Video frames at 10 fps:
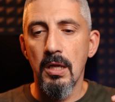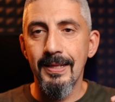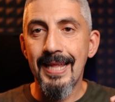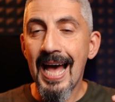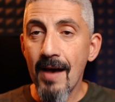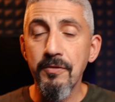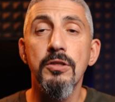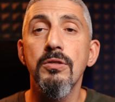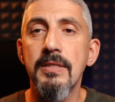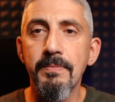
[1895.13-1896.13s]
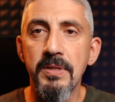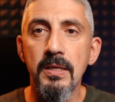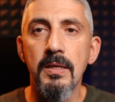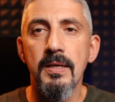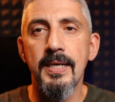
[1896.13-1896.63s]
they have to do
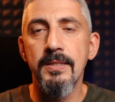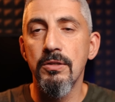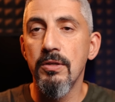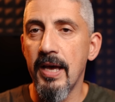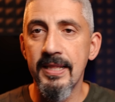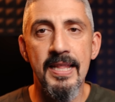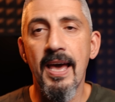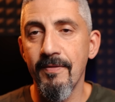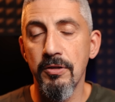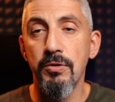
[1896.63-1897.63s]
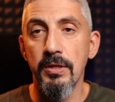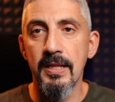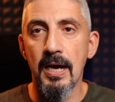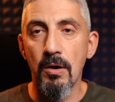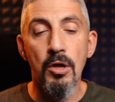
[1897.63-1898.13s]
something, and they have to do it
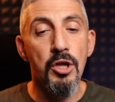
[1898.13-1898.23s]
now.